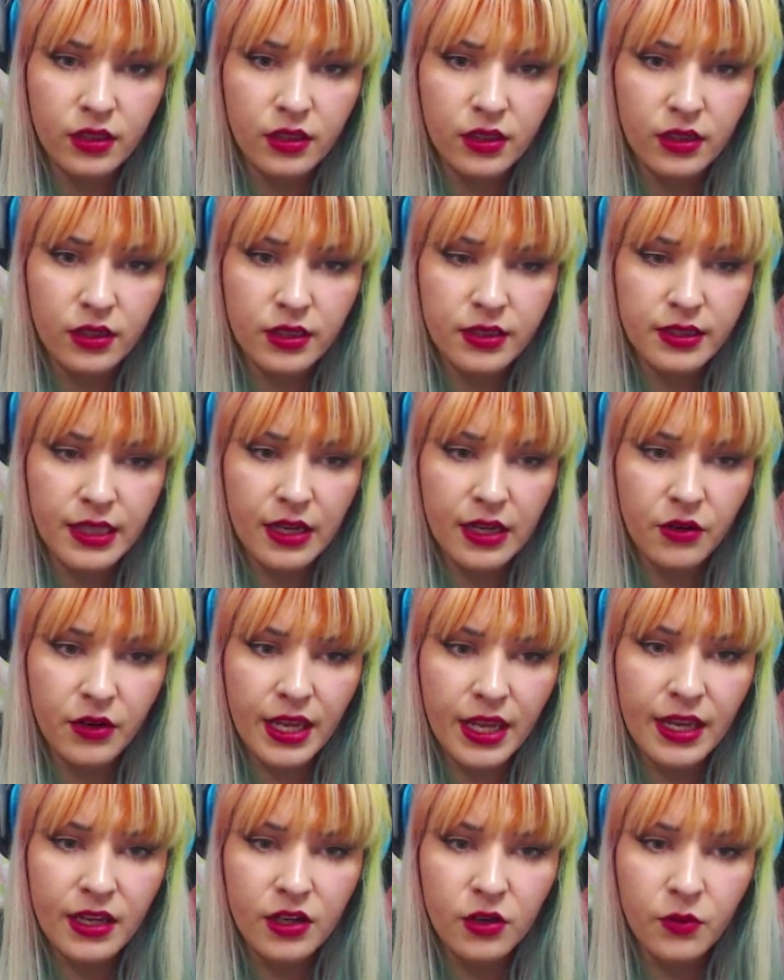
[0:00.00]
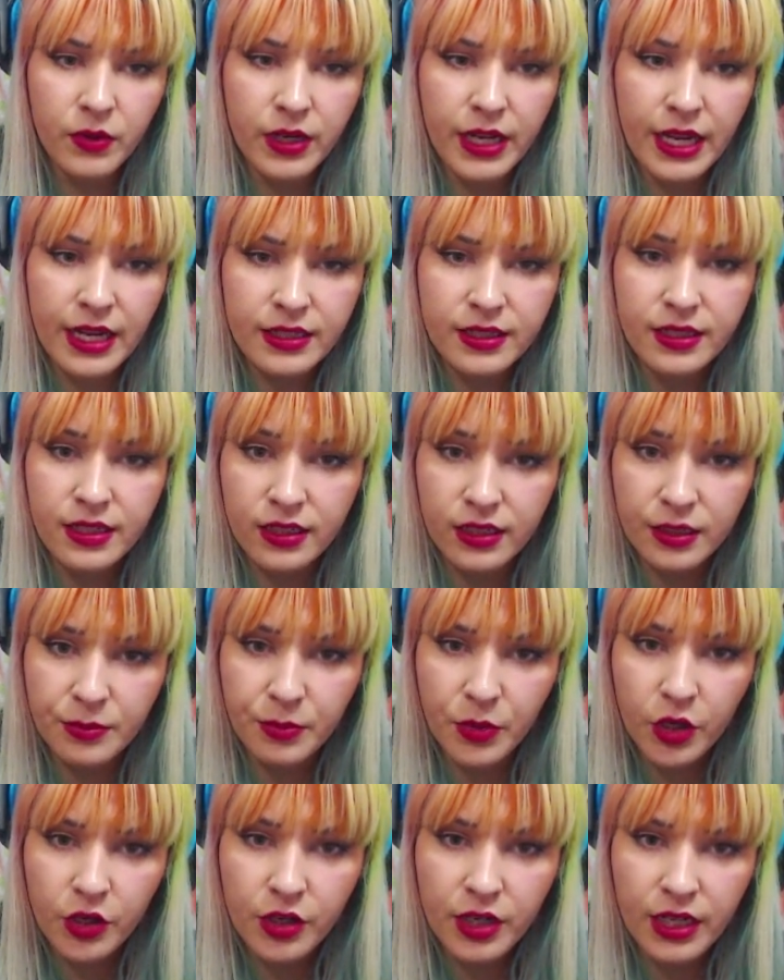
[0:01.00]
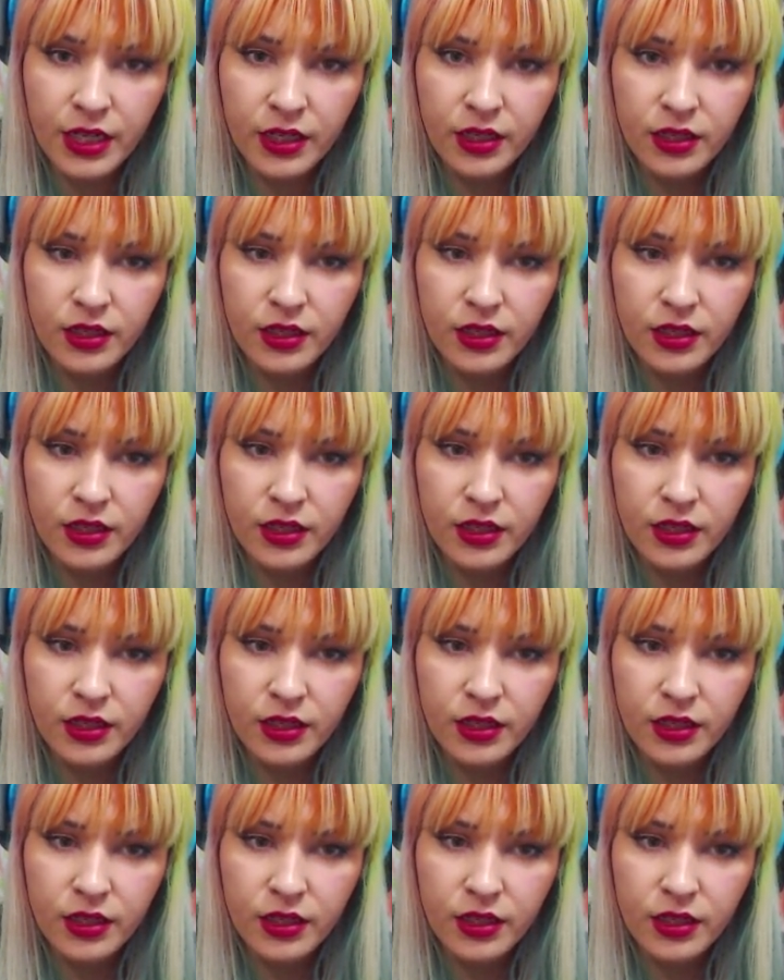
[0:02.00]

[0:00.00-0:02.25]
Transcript: Is that okay? I don't want to accidentally burn it.